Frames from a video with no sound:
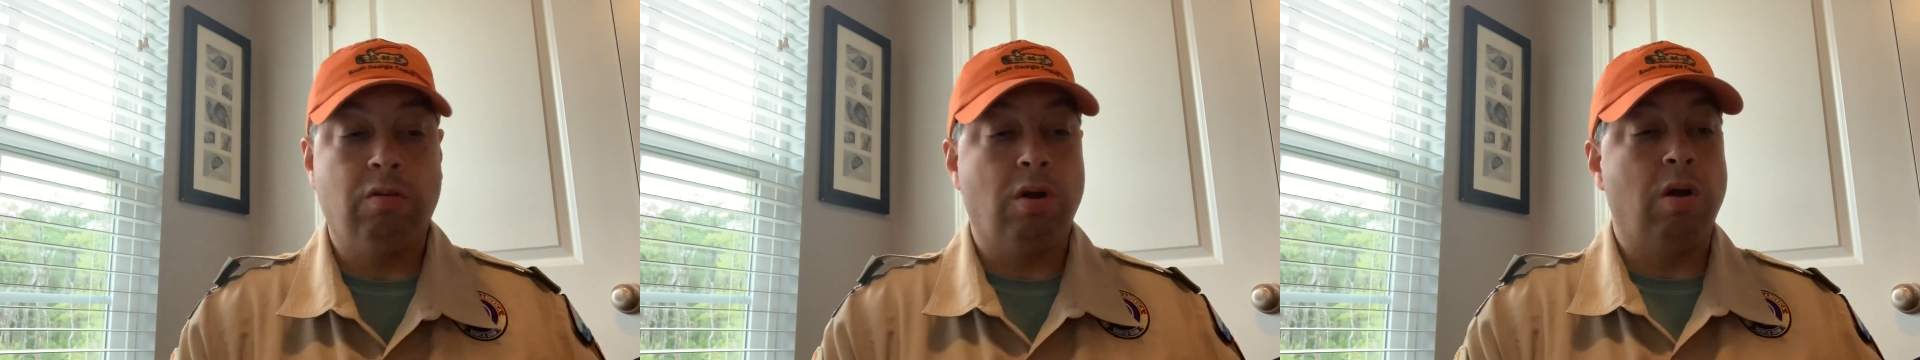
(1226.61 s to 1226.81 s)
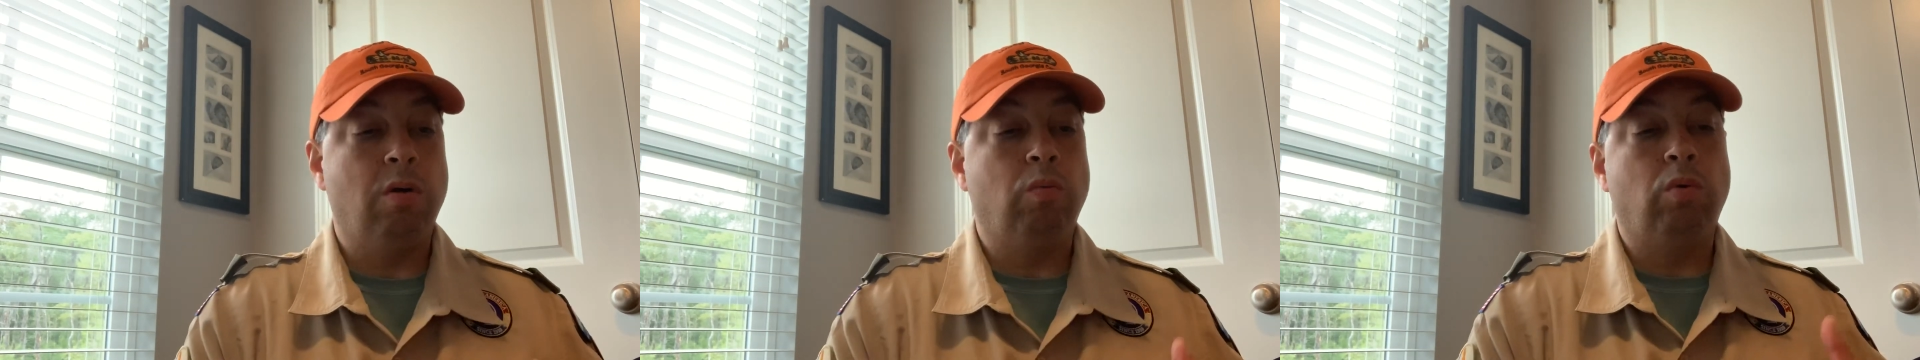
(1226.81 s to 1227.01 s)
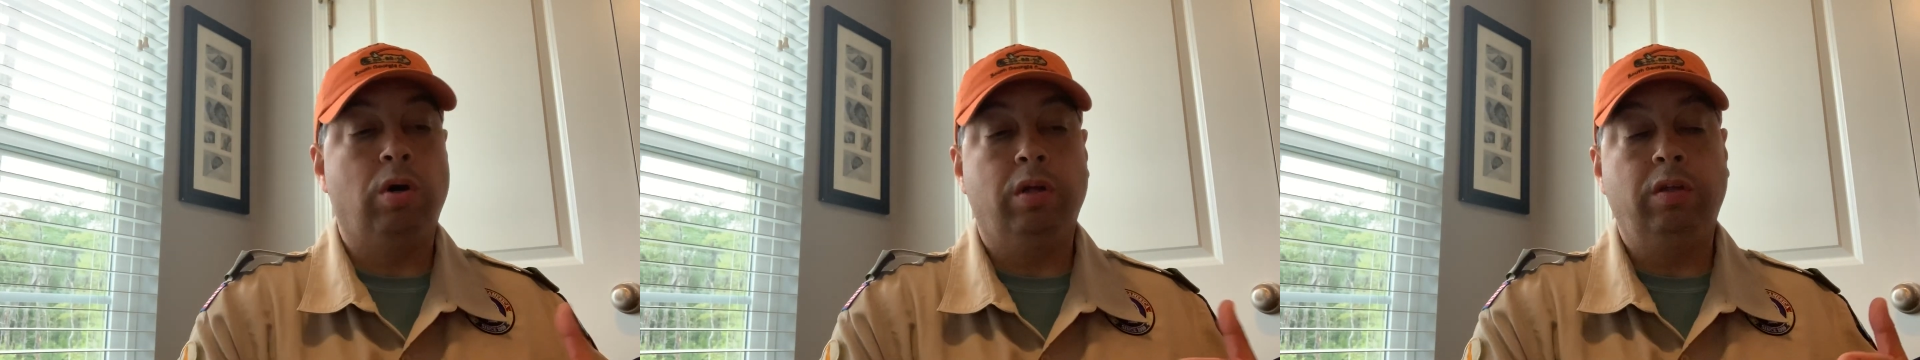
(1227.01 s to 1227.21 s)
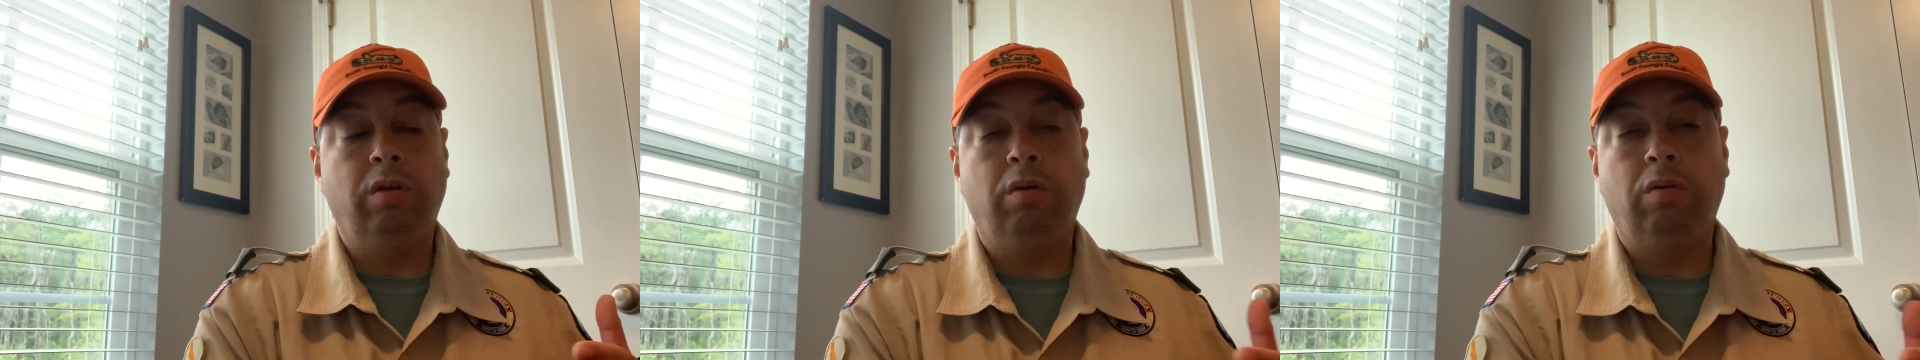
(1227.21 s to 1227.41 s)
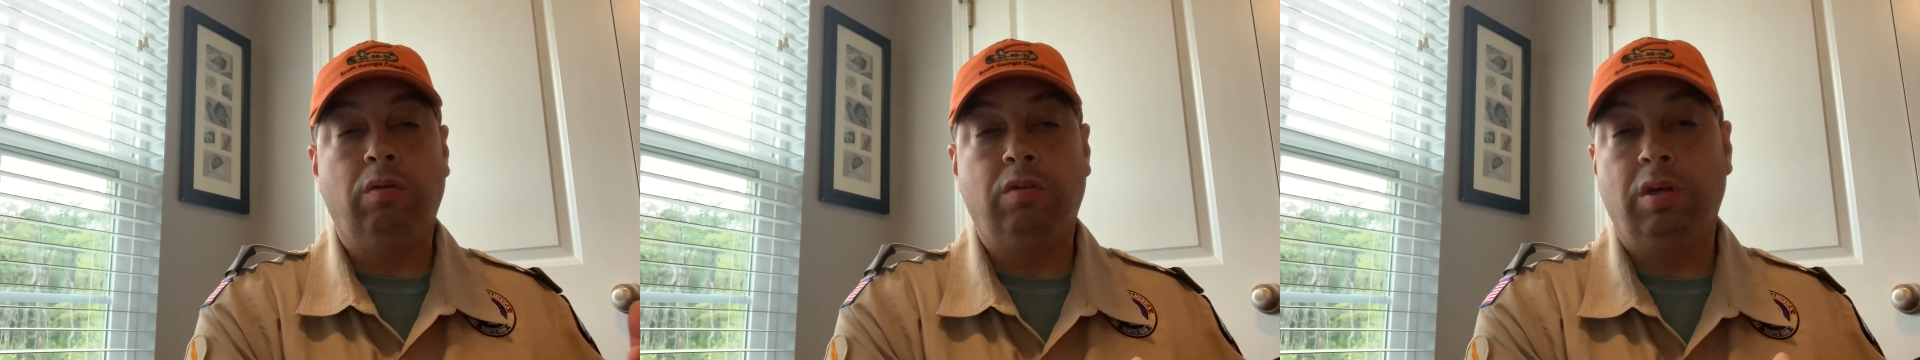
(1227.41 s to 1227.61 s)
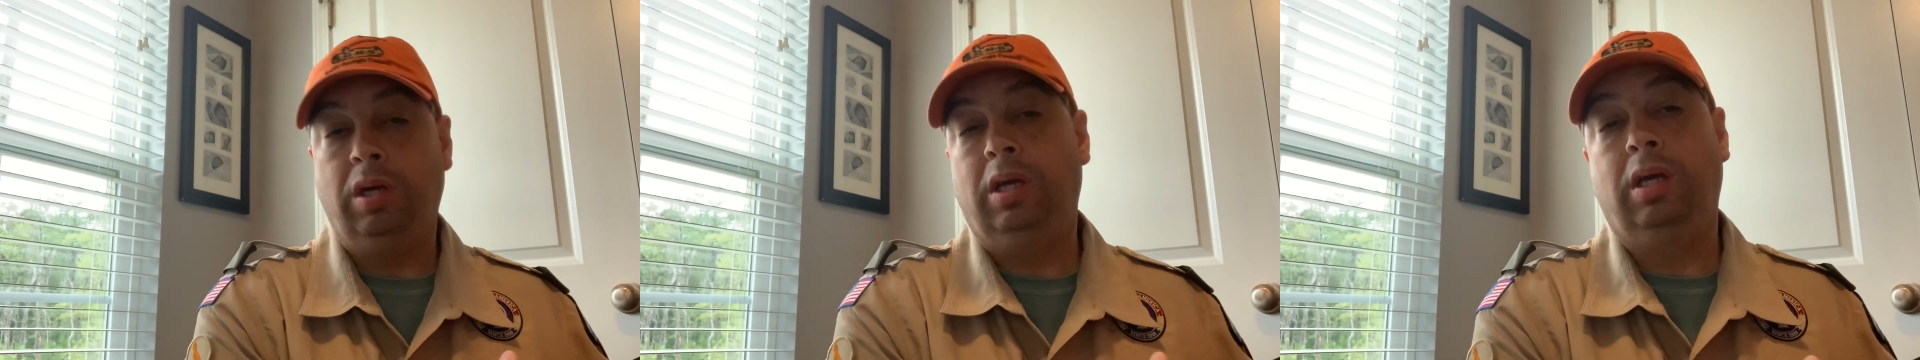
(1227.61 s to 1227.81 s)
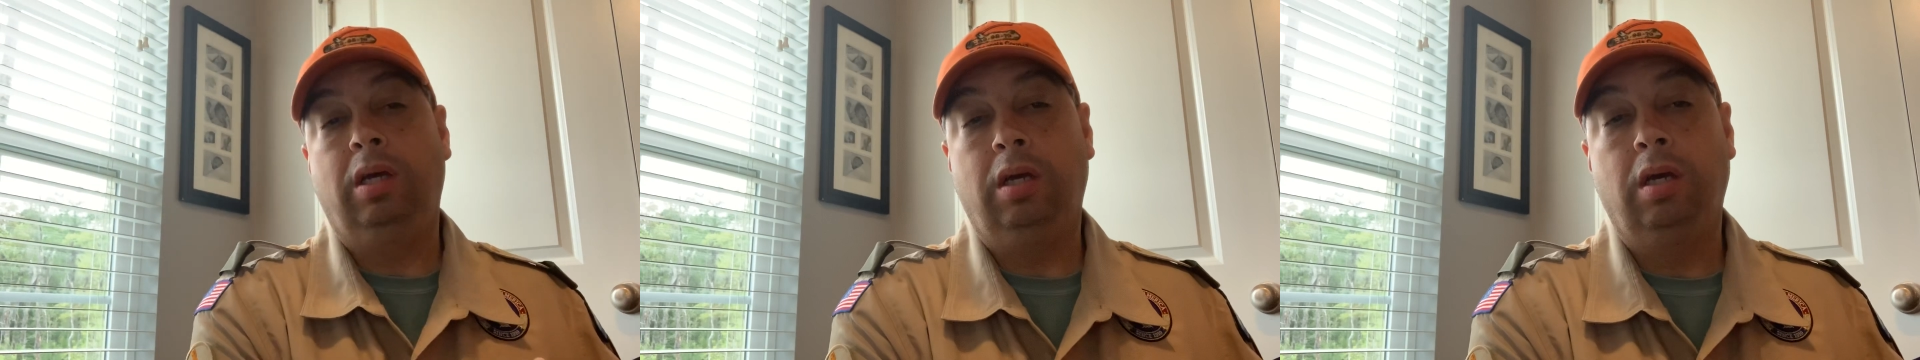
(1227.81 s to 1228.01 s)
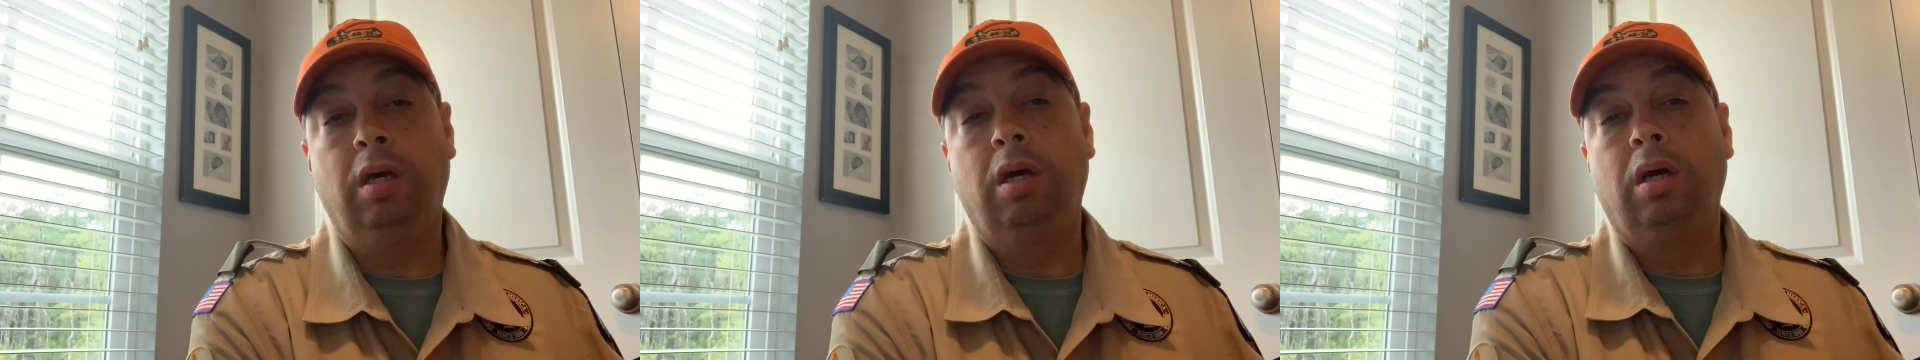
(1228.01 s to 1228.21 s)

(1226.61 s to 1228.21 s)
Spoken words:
or I want you to